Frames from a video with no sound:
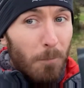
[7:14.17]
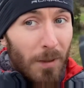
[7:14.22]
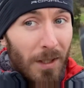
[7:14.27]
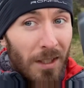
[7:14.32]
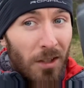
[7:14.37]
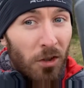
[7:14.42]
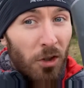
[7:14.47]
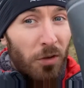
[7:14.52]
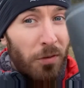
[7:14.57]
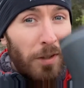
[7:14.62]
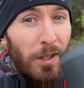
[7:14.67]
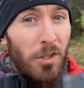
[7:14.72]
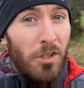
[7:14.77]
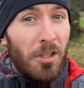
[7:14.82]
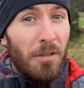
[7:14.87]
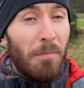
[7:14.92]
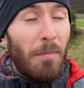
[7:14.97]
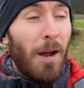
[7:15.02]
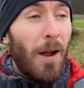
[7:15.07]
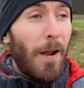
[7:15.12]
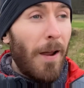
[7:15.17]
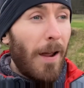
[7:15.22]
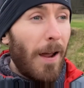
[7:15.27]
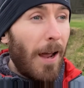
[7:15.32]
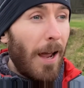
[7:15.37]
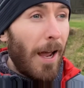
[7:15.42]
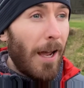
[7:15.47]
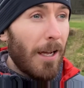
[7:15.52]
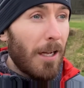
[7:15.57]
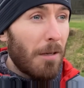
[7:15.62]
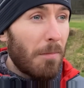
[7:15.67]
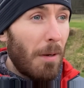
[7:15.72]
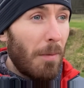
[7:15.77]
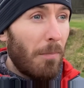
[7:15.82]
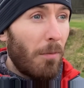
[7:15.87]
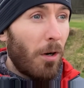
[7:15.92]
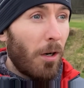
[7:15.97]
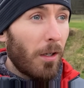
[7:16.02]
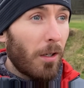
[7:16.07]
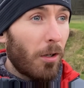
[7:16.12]
Just finishing my my
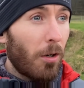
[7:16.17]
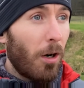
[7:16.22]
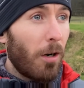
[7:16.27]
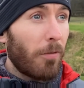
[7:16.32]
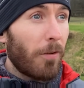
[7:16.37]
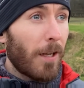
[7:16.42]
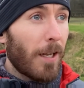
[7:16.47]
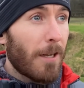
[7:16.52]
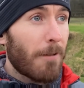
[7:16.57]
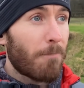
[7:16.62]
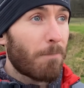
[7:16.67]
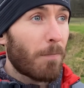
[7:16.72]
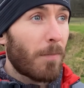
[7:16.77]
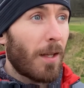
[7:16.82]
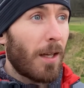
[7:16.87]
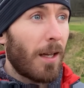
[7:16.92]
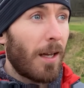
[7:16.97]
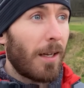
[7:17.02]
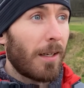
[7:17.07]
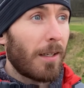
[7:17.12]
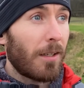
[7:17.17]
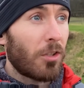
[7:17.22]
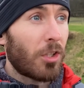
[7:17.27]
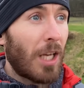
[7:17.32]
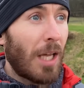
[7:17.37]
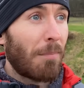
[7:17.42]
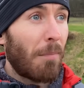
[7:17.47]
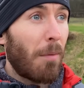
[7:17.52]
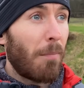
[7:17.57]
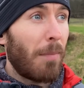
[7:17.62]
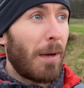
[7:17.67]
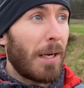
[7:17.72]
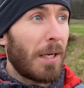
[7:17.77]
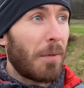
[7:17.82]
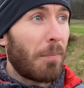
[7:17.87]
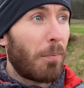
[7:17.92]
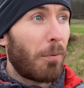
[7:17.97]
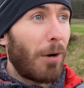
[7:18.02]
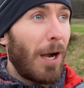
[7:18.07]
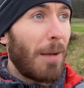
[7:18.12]
morning coffee and just getting my mind
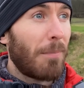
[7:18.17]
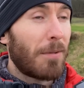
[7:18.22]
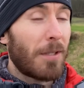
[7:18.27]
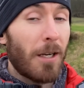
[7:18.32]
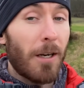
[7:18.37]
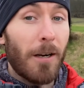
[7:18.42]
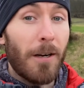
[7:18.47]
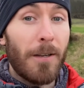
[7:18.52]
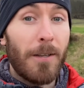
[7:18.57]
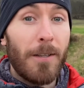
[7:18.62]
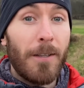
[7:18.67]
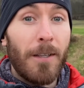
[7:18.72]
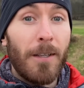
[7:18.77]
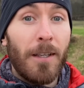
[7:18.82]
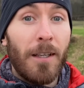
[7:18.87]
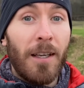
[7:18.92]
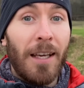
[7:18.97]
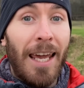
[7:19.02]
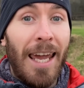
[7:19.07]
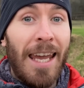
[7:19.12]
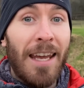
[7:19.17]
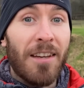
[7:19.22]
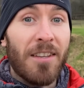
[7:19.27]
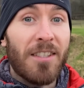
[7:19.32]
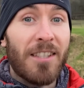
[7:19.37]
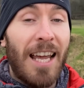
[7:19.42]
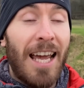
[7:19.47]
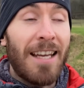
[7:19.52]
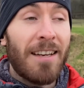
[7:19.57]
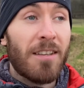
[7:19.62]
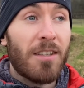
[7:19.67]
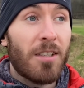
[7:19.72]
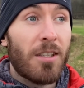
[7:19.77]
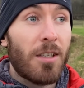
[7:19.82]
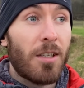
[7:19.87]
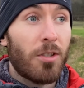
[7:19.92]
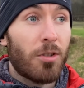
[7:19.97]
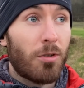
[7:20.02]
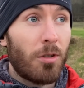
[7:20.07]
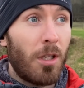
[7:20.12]
prepped here. 8 ascents
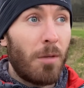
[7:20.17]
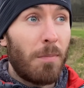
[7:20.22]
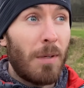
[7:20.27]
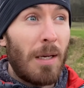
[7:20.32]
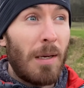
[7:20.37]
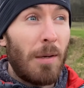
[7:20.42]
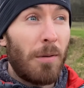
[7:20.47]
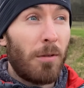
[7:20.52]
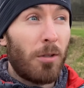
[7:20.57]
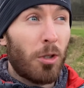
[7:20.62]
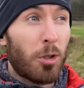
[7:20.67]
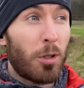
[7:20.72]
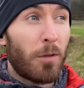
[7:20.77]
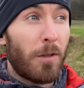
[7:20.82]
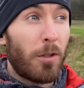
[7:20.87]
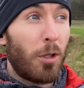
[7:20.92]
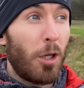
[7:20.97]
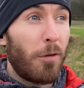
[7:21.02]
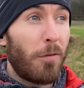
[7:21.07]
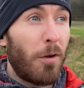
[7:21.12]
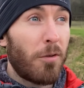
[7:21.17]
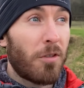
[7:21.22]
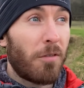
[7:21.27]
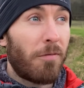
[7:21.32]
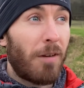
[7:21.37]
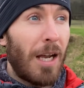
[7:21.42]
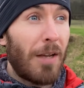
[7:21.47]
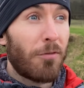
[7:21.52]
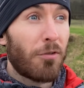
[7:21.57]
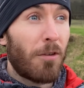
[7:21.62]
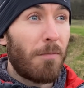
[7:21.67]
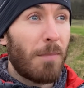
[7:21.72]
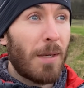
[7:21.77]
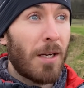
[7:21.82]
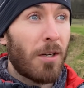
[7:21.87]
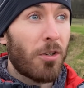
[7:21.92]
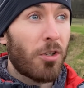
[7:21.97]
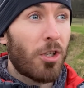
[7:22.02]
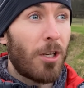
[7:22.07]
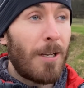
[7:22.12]
is going to be just over 2,500
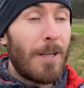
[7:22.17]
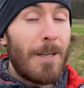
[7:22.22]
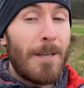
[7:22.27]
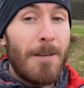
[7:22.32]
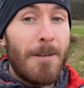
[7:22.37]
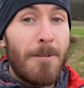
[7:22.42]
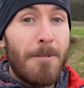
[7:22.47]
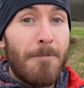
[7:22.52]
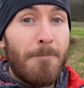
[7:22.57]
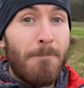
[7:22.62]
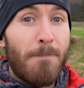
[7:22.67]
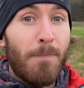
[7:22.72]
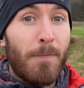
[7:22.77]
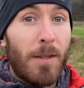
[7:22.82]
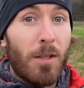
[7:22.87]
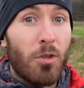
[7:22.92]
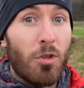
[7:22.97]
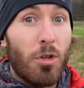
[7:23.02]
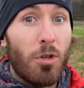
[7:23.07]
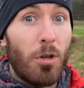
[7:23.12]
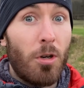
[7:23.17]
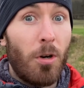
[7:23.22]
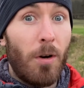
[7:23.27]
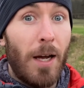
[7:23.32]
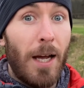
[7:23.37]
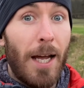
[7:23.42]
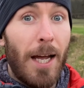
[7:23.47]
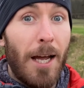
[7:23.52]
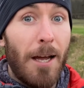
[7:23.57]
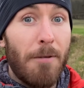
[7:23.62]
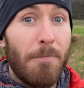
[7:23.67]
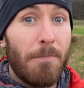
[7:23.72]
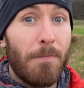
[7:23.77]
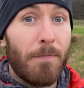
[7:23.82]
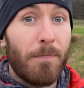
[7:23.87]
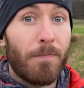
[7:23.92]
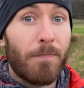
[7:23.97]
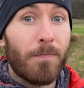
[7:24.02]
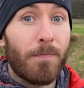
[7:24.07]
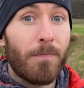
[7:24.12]
meters. So
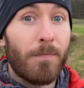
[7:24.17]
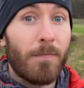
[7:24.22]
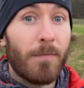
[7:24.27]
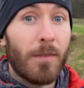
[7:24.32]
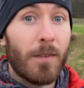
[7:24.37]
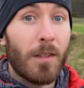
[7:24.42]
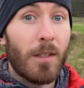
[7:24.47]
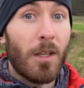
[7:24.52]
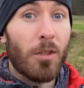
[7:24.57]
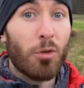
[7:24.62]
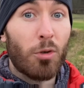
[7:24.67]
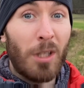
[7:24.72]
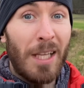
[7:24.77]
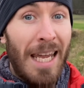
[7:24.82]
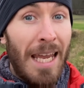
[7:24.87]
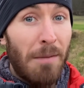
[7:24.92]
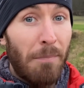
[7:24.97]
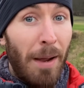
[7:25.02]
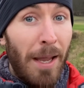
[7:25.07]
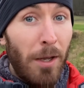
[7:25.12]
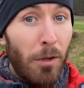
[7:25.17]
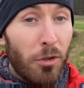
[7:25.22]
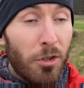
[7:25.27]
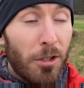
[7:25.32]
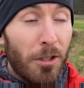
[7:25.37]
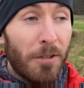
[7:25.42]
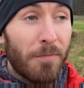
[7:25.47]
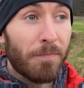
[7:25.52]
it's only 8 miles.